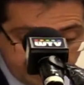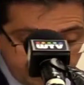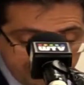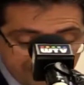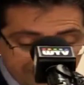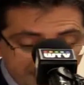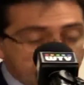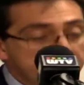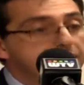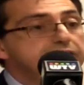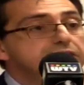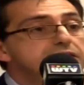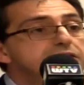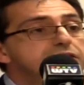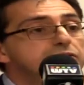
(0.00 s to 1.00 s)
found that
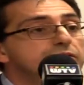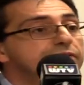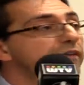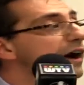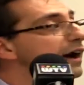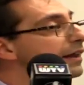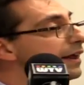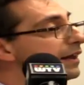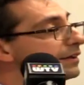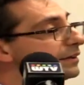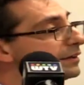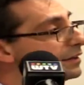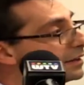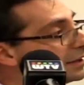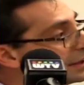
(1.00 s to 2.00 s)
this law violated
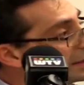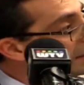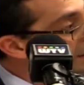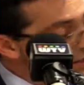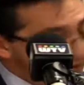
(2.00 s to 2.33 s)
the